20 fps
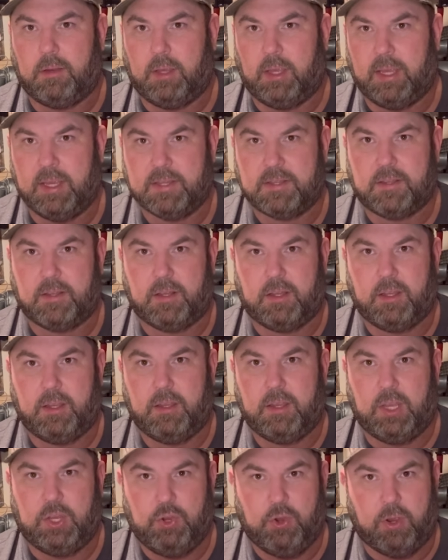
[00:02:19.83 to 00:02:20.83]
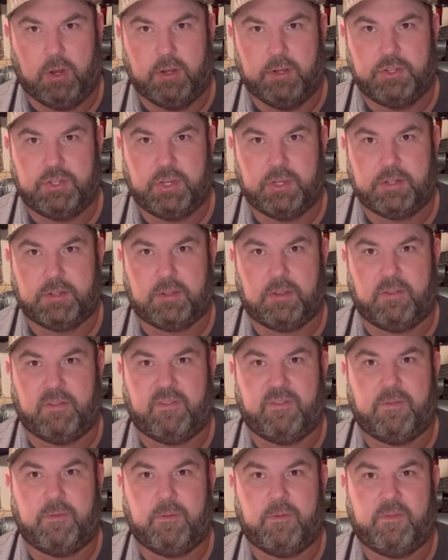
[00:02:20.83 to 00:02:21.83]
instantly. You can adjust
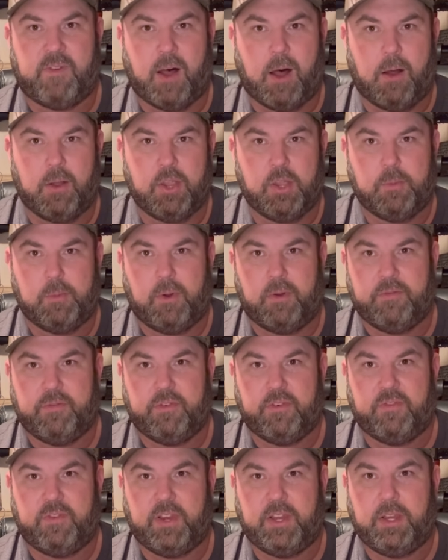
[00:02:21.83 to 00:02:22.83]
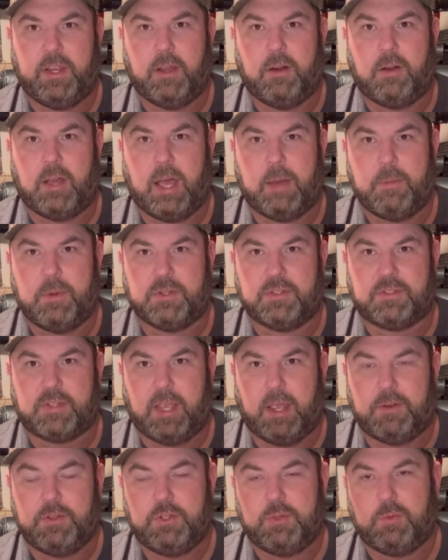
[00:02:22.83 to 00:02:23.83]
the volume of your video, how much
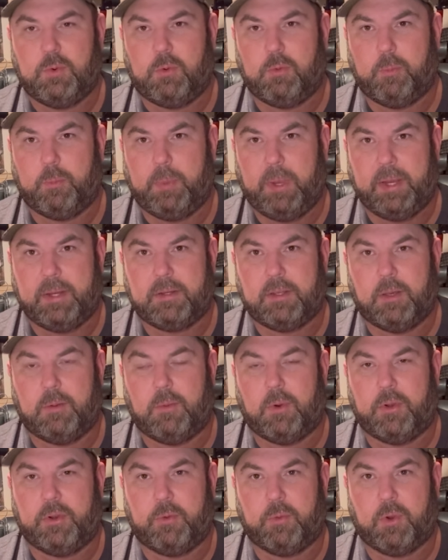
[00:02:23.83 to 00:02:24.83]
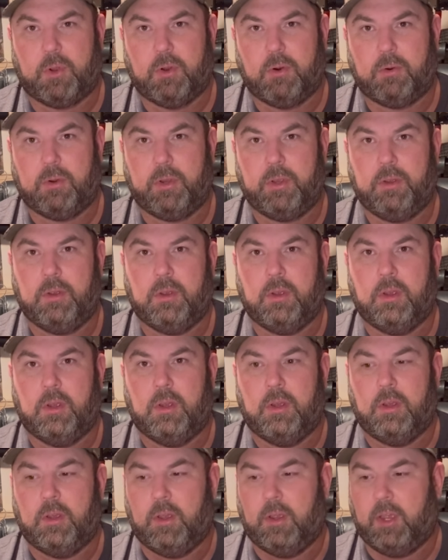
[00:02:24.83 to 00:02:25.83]
sound you want picked up while you're recording.
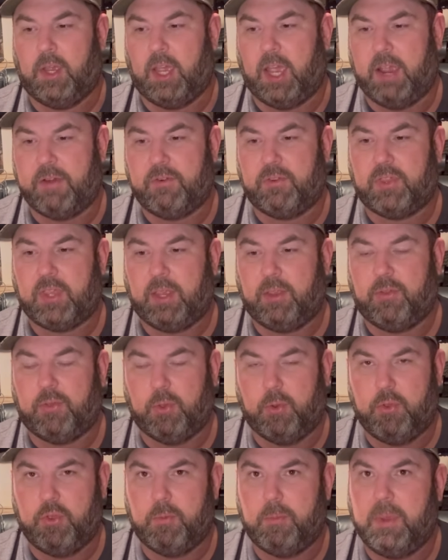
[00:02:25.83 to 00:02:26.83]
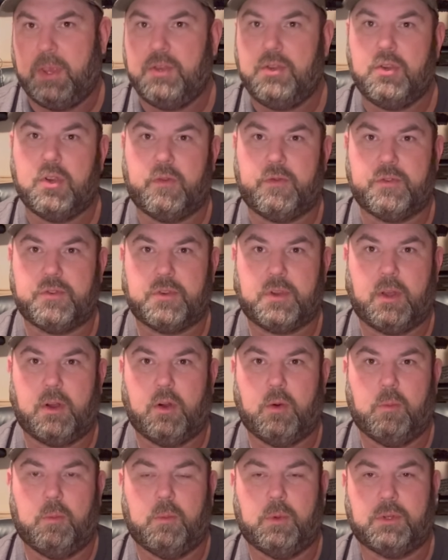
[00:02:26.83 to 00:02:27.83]
Everything through the menu of your
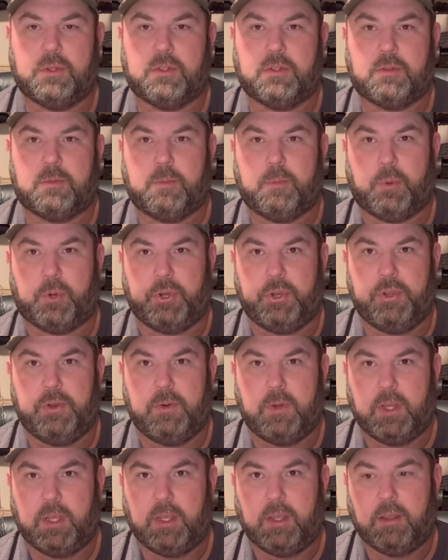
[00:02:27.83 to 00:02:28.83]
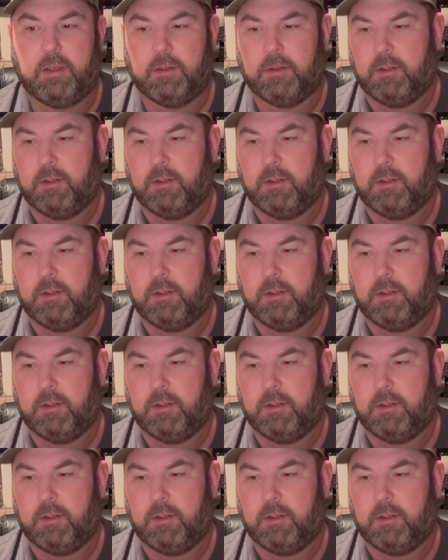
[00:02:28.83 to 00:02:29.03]
scope, which is pretty unique.